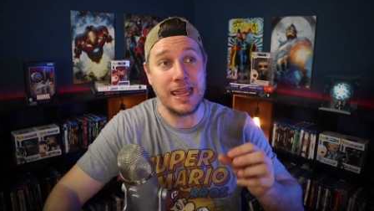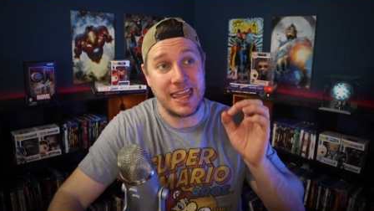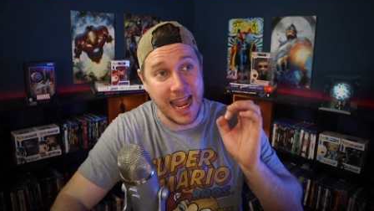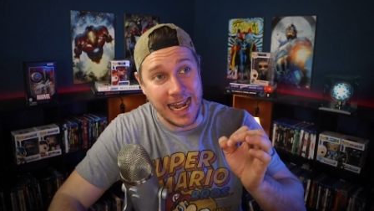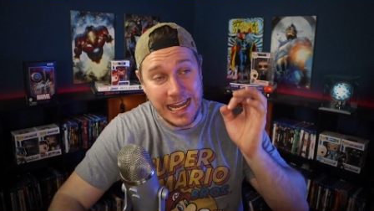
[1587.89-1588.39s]

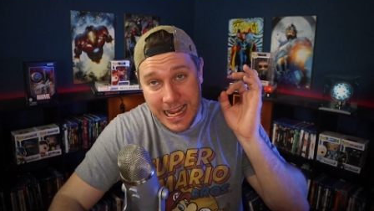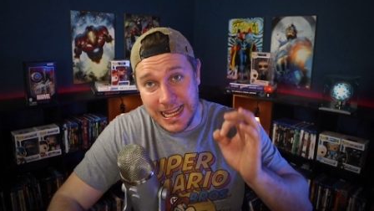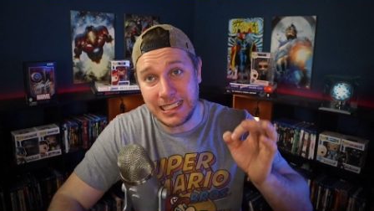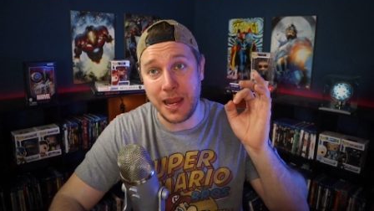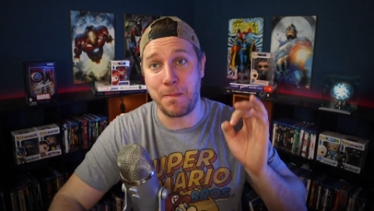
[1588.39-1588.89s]
That
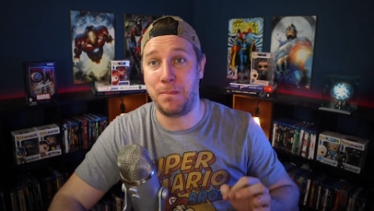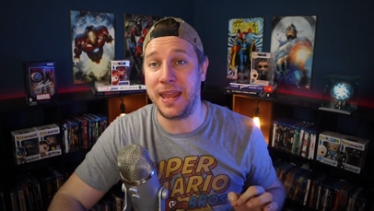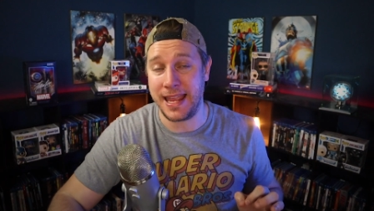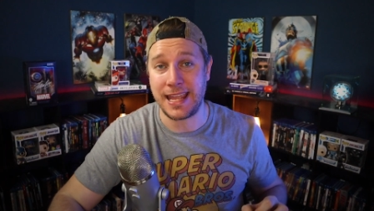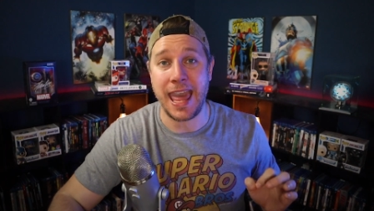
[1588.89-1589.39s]
is a
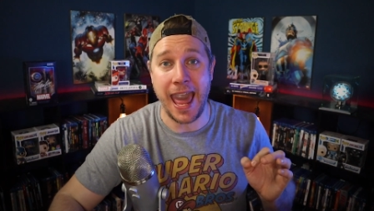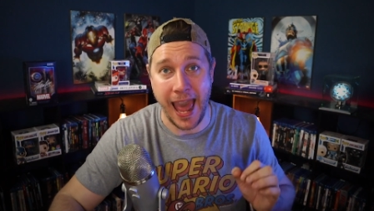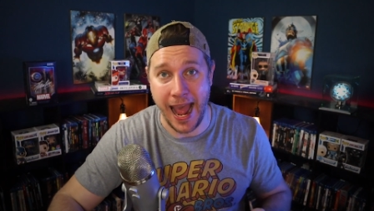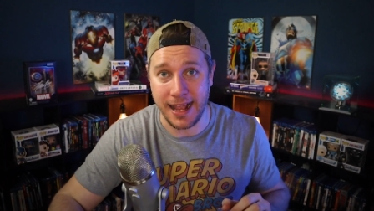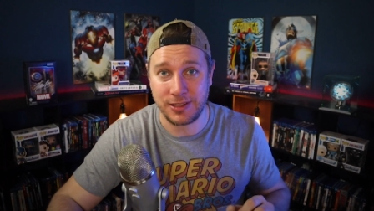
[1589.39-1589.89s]
big
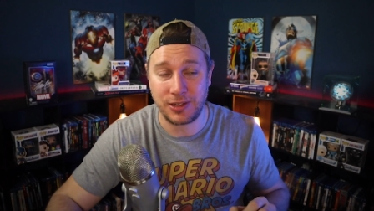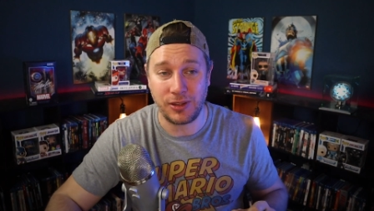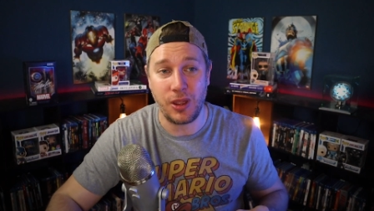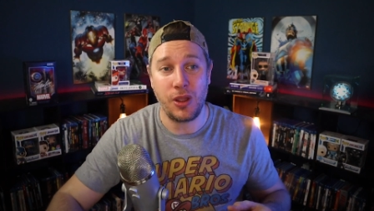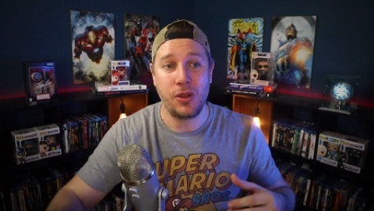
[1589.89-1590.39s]

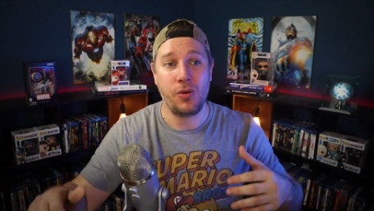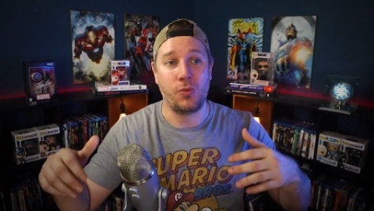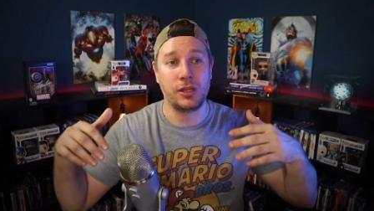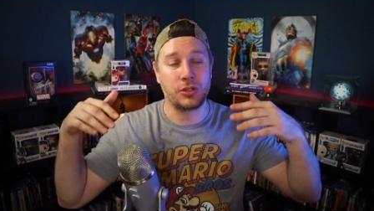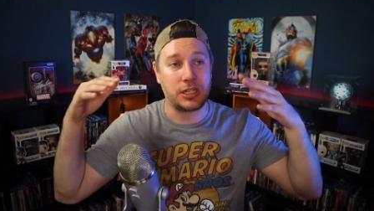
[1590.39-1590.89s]
ask
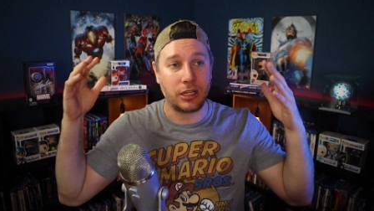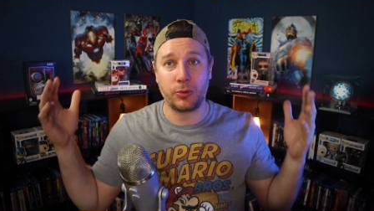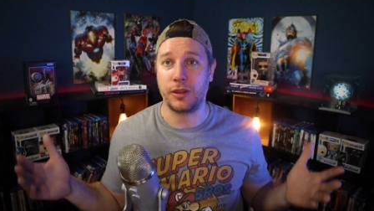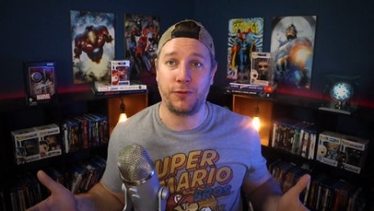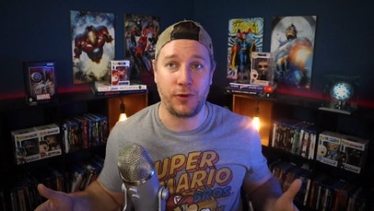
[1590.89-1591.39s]
when you're
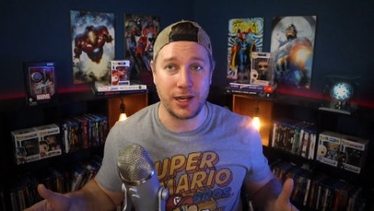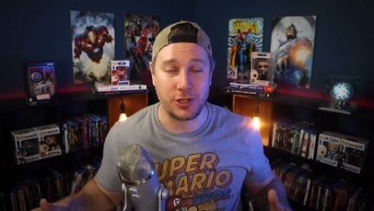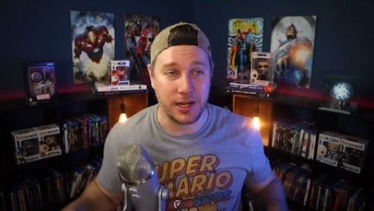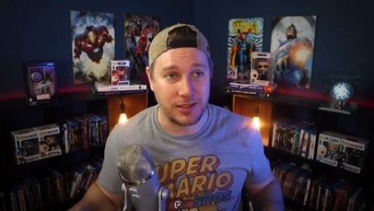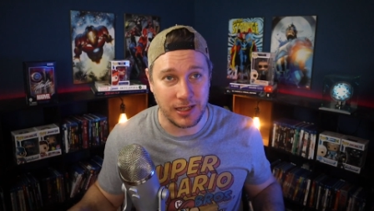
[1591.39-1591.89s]
dealing with a
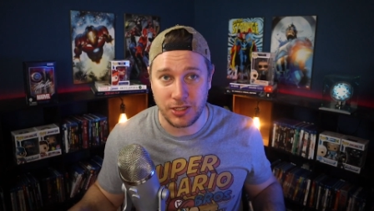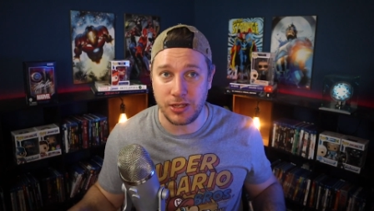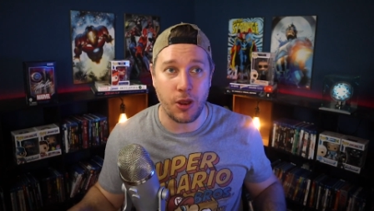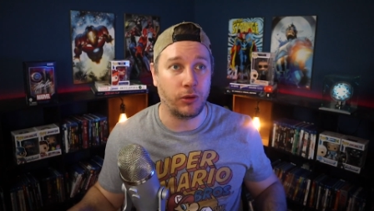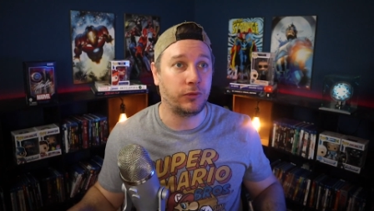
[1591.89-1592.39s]
franchise that's
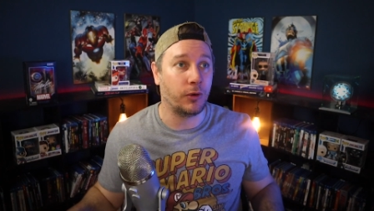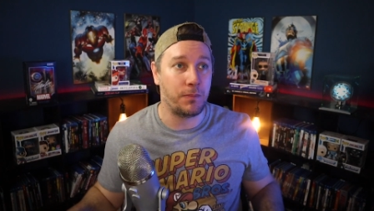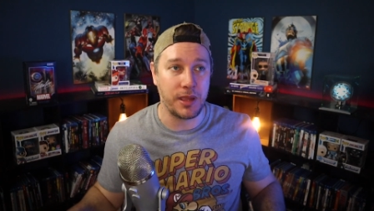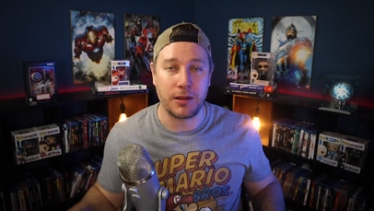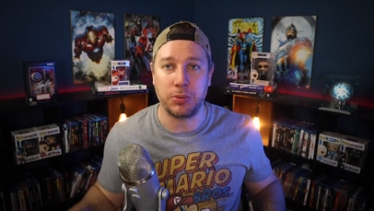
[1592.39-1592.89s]
known for
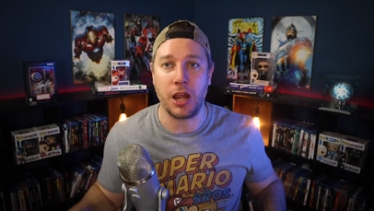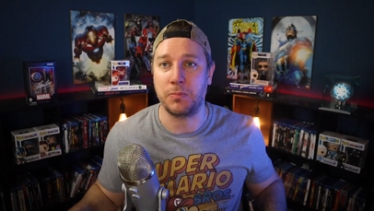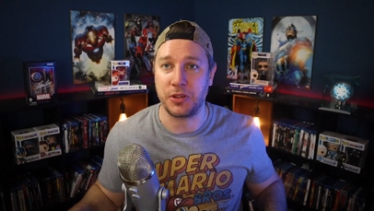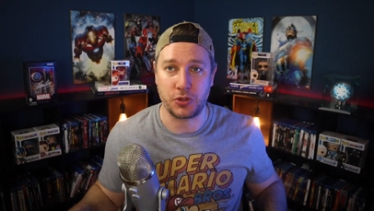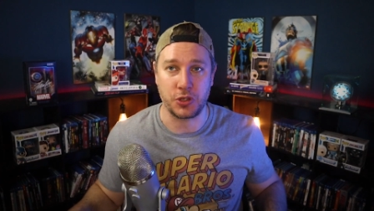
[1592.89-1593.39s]
big
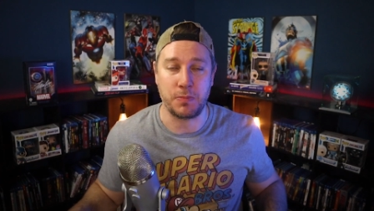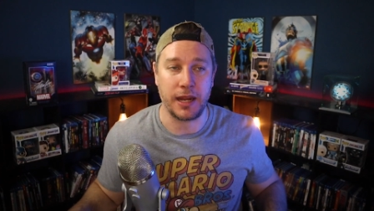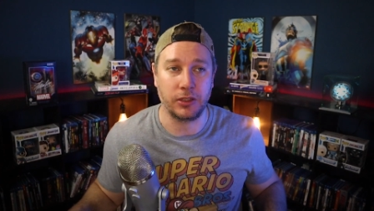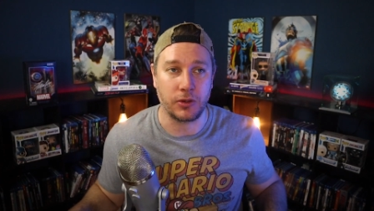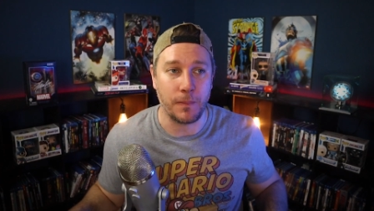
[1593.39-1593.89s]
blockbuster
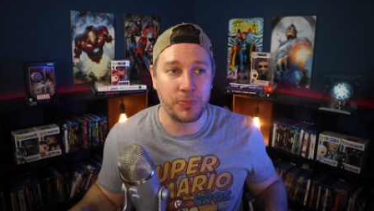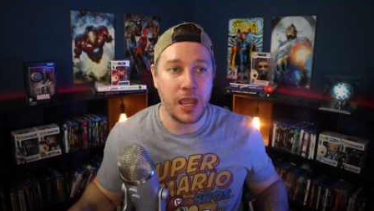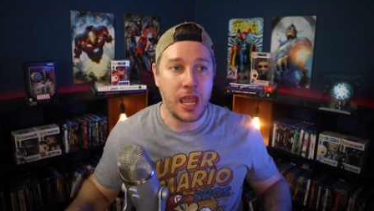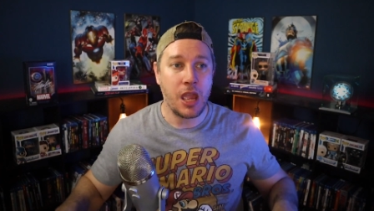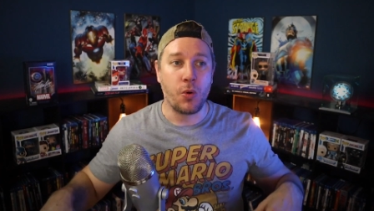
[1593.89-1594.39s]
spectacle.
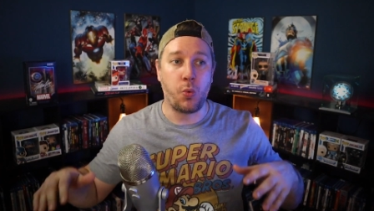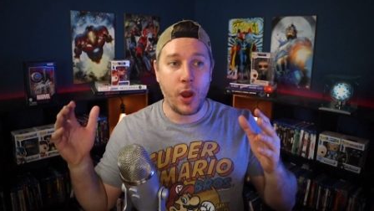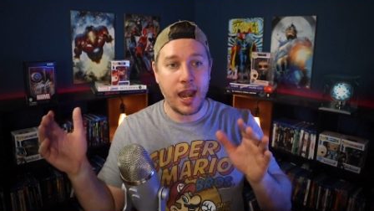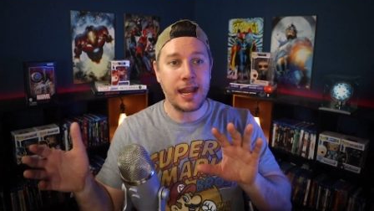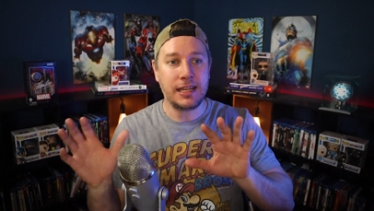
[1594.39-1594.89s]

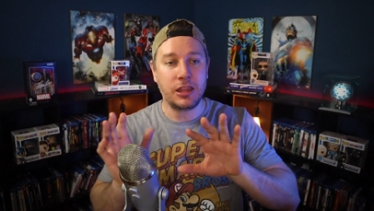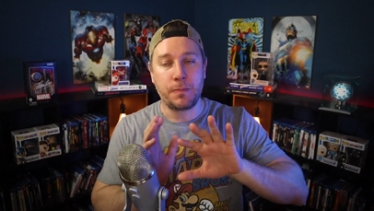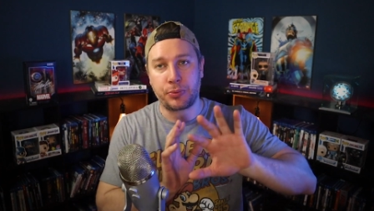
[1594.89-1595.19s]
When I did the